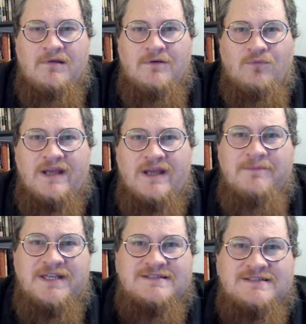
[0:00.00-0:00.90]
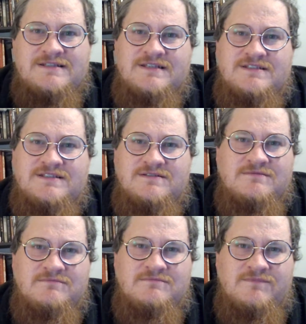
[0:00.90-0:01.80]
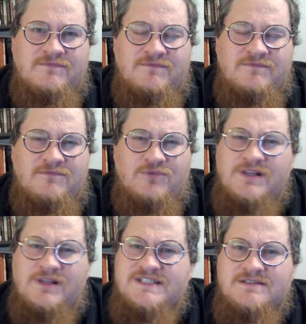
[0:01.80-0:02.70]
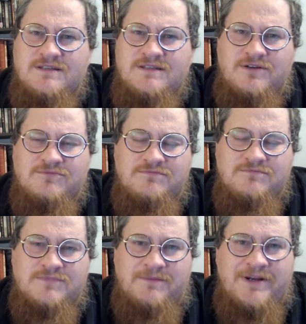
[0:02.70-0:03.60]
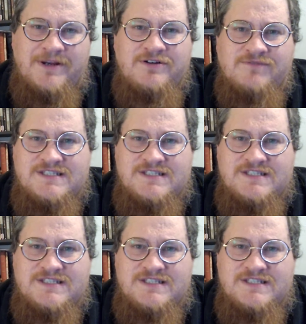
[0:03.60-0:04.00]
Weighed up against this really, comparatively